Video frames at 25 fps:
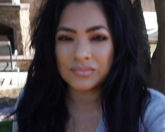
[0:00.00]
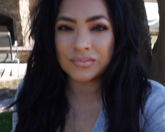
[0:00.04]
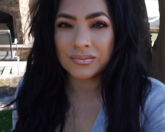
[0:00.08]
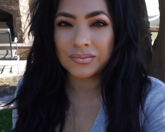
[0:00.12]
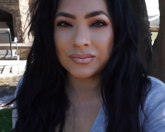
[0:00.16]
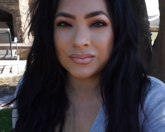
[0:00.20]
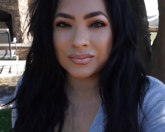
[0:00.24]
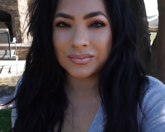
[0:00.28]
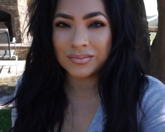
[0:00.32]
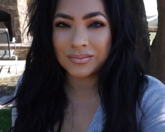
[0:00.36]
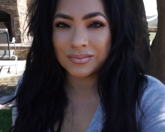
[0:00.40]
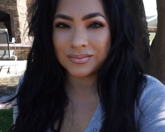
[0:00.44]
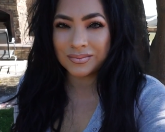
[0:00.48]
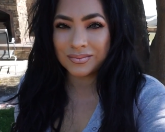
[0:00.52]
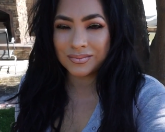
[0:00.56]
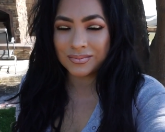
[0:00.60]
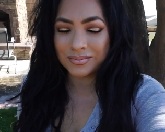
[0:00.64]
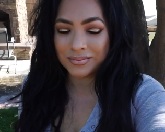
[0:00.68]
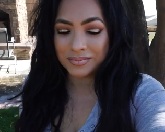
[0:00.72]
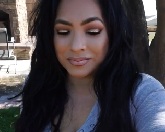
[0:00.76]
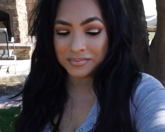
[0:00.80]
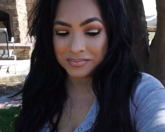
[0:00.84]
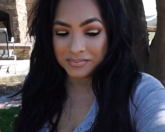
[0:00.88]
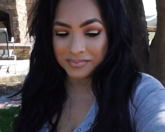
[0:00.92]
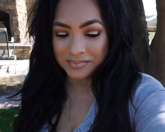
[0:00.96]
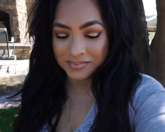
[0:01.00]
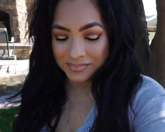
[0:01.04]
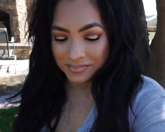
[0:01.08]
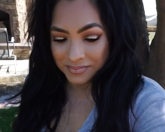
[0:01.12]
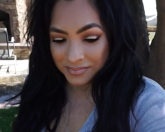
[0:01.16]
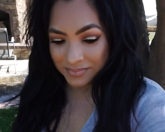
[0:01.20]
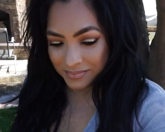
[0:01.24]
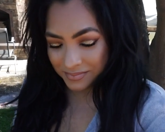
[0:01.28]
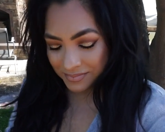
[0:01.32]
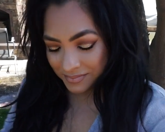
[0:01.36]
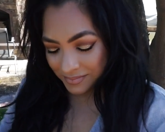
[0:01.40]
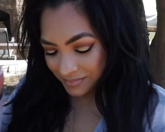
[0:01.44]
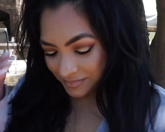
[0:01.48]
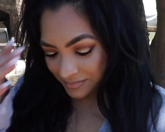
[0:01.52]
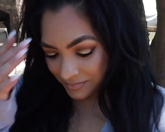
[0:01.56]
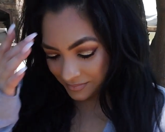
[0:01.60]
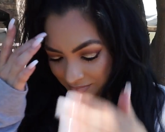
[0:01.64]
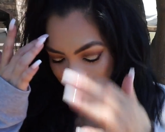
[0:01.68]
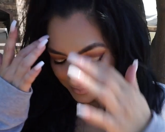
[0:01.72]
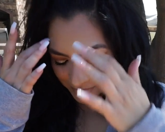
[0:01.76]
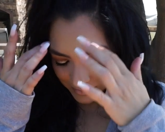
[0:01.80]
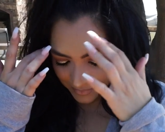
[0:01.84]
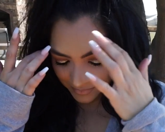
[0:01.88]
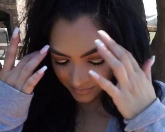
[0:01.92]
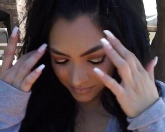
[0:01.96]

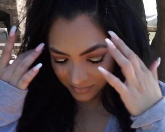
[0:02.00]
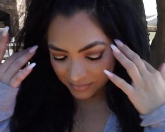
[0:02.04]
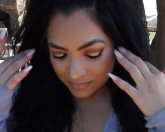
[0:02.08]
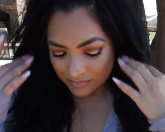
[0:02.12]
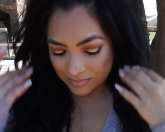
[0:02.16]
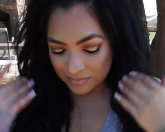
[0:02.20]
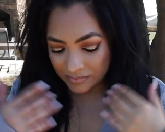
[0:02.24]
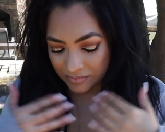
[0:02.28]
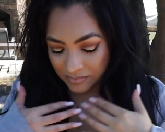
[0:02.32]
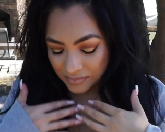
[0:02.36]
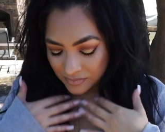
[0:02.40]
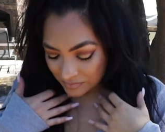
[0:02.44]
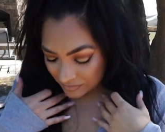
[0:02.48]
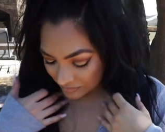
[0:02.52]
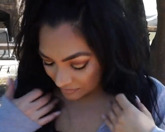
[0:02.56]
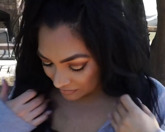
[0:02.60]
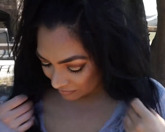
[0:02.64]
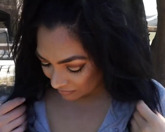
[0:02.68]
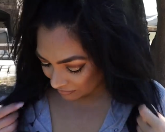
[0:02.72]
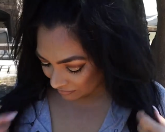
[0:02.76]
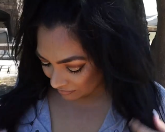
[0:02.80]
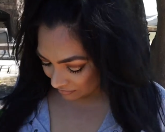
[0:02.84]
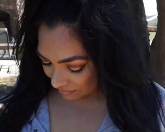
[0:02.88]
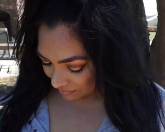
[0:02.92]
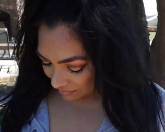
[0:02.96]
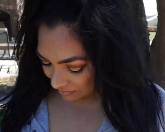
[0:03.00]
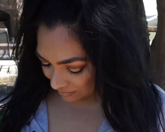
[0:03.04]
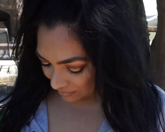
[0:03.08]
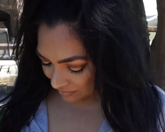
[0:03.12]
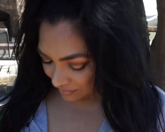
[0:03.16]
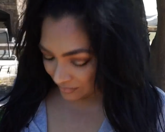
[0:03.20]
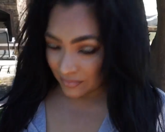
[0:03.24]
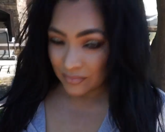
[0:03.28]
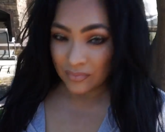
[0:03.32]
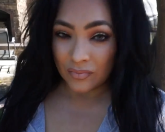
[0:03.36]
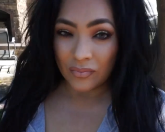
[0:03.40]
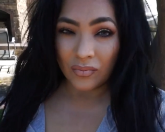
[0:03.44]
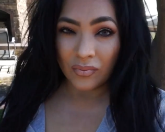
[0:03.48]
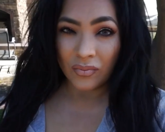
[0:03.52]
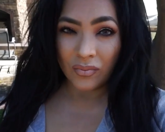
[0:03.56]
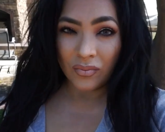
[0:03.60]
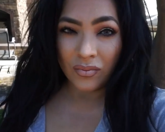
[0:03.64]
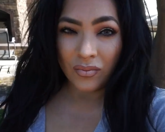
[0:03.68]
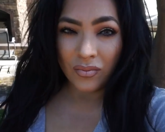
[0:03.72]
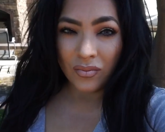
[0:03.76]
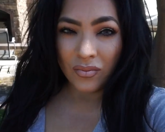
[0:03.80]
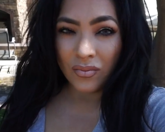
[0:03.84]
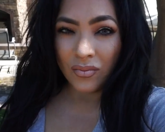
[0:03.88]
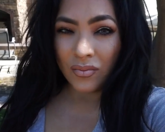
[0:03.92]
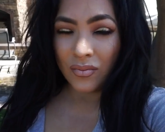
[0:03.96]

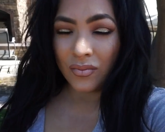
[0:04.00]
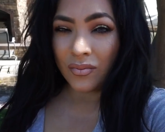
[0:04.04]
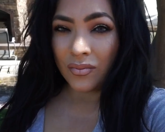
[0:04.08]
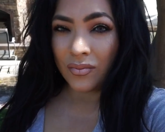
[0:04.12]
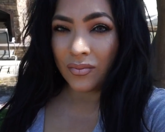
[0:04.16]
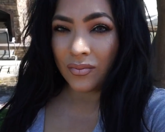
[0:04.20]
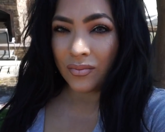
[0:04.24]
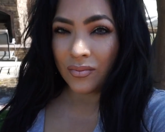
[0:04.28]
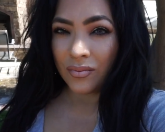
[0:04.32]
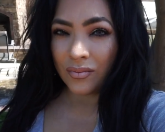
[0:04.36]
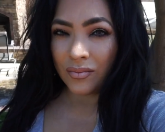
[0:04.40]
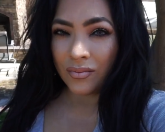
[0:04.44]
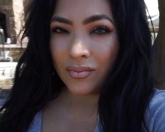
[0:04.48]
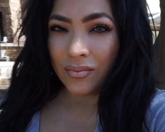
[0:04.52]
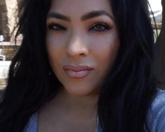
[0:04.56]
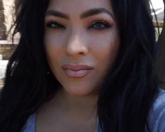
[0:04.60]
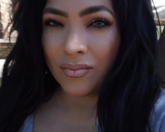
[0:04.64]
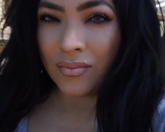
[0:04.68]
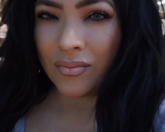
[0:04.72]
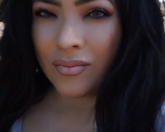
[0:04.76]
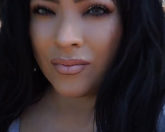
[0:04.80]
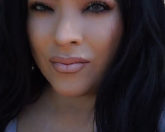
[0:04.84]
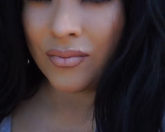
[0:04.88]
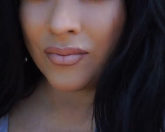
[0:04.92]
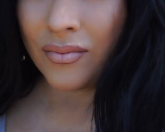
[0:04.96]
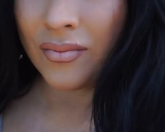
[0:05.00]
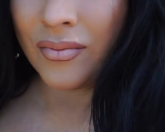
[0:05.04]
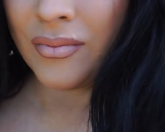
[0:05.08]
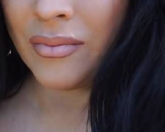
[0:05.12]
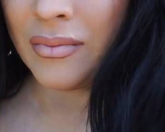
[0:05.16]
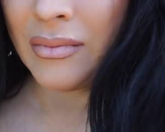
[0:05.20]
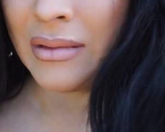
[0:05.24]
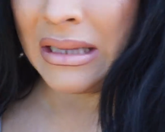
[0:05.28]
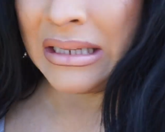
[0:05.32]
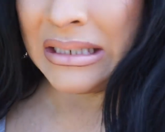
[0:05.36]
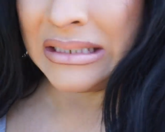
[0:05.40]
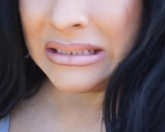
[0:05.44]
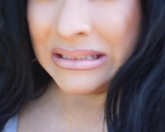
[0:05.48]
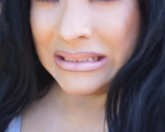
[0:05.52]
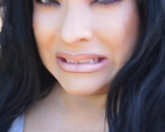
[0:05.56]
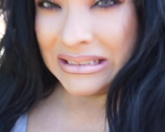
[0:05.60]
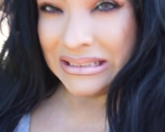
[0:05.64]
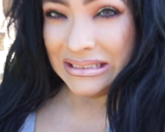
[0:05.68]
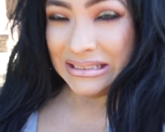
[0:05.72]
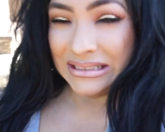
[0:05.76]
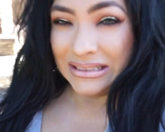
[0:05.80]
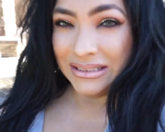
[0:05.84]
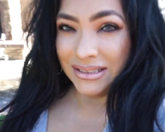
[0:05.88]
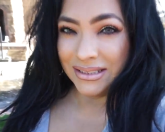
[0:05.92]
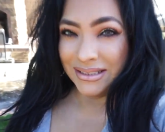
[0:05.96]

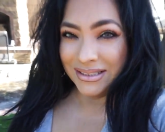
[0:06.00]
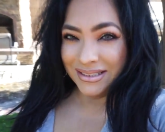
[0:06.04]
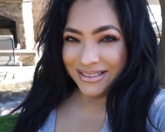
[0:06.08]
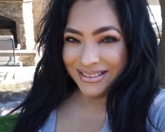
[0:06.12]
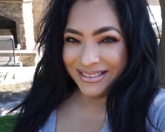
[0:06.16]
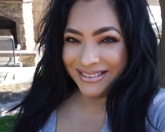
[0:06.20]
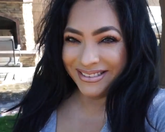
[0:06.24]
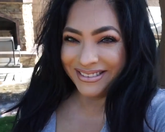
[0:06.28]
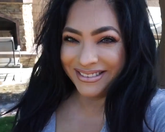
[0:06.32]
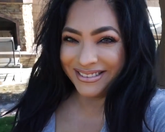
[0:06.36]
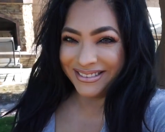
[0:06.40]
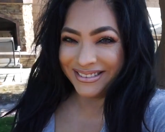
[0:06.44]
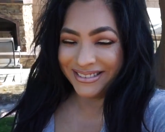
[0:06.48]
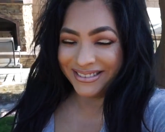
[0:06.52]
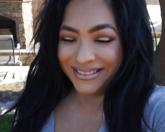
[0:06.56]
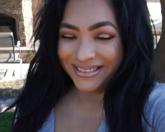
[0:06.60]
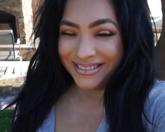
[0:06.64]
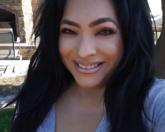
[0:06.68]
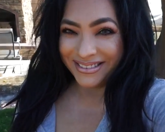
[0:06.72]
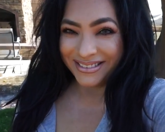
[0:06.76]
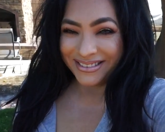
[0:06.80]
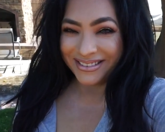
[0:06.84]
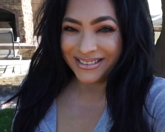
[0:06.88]
No one is speaking in this clip.